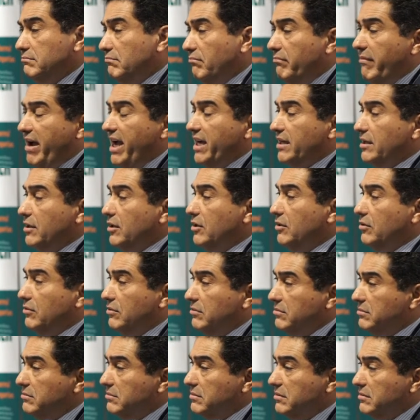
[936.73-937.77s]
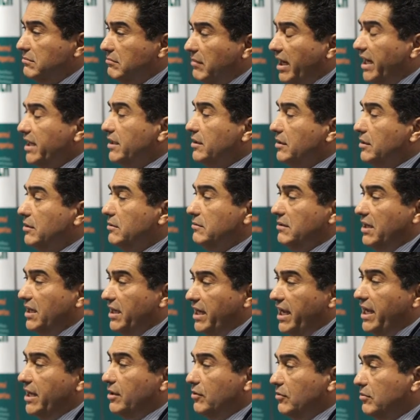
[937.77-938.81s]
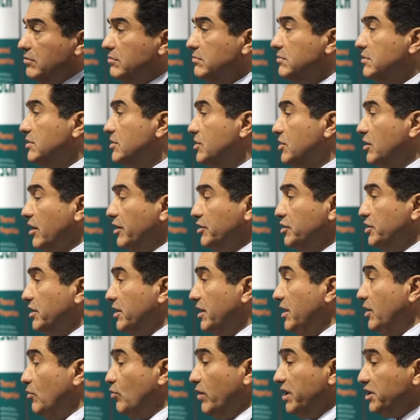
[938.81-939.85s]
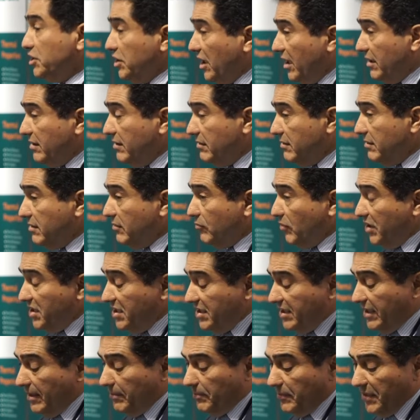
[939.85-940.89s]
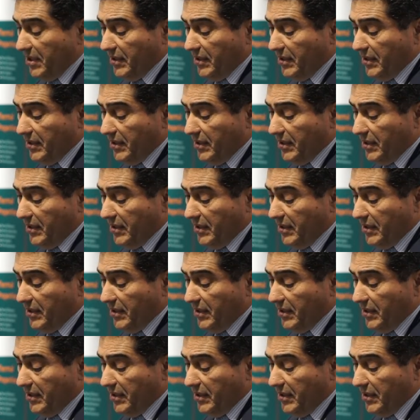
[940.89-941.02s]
macro, micro, and nano structure in one shot, one step.